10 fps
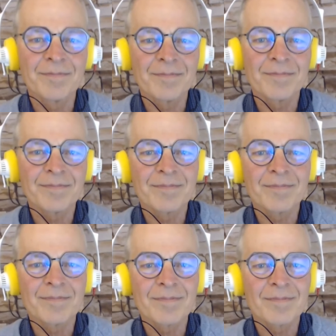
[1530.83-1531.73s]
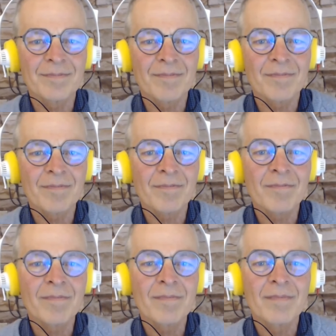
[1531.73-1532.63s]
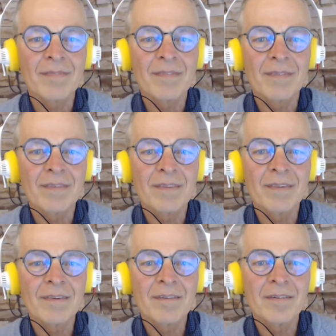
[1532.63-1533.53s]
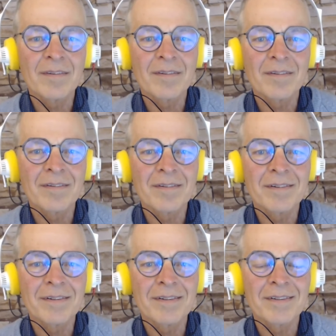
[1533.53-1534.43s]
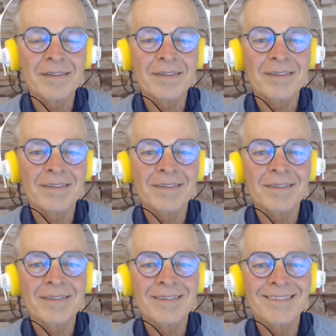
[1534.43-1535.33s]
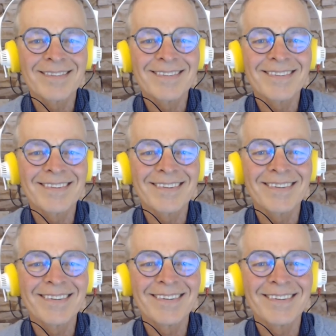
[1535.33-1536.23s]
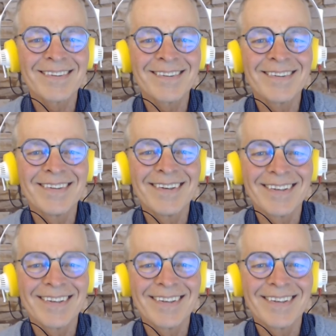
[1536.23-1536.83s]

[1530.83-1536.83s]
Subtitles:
(silent)